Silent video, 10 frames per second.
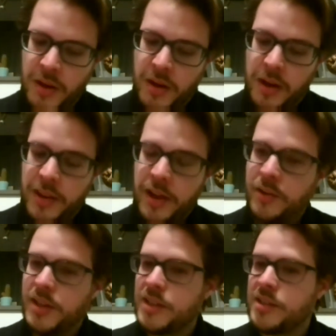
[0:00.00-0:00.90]
And
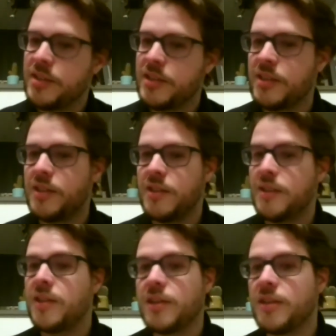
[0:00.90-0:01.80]
nowadays it's a
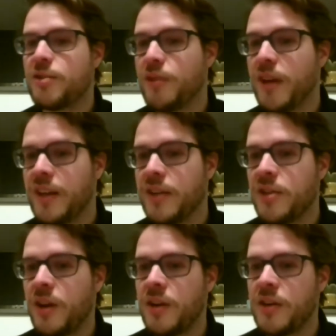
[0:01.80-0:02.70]
$1 trillion
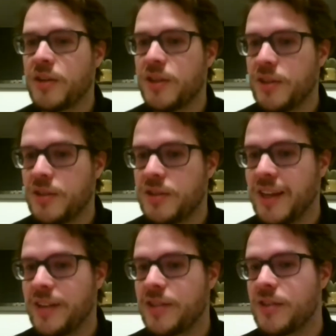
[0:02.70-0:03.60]

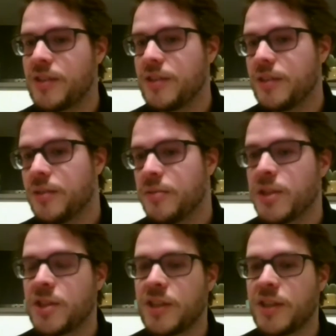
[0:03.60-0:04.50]
sector,
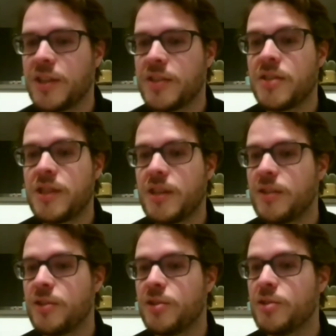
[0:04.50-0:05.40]
which is still
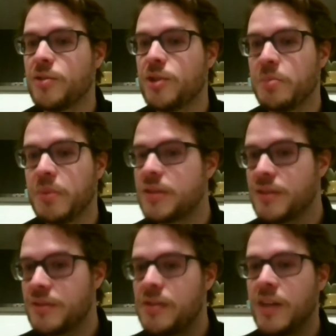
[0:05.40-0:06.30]
not huge, but
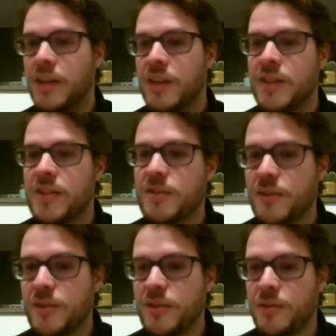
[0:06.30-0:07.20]
it's
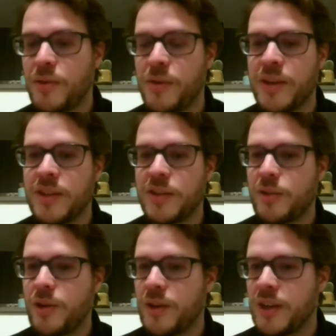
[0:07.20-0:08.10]
growing and
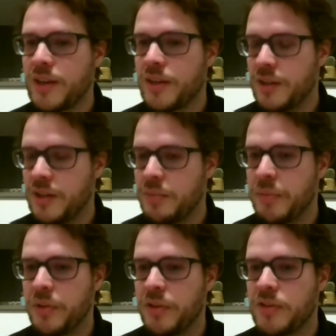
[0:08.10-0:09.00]
growing. And I think
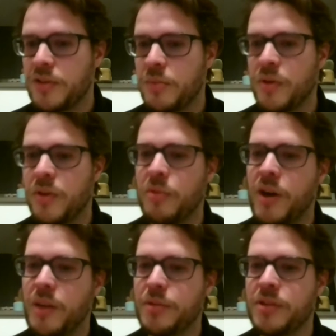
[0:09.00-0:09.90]
people see more and more
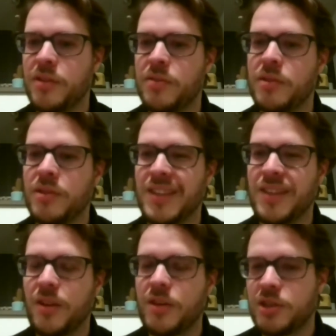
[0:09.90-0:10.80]
upside to the
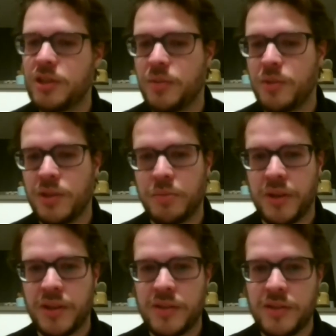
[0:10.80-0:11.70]
technology and what it
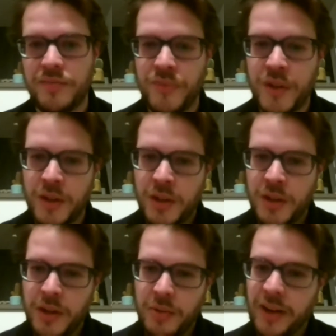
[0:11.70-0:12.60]
brings.
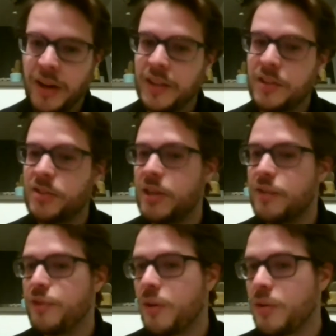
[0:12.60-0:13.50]
And regulators
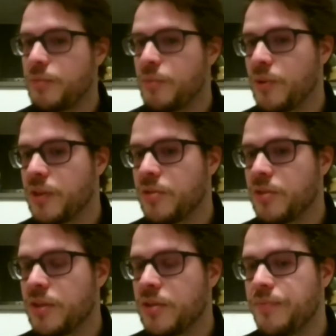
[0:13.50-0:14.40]
therefore look more into
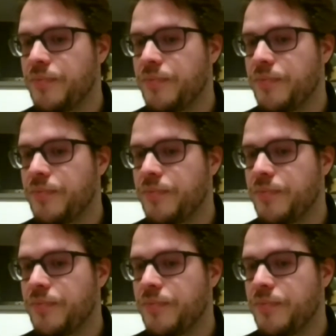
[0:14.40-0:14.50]
it.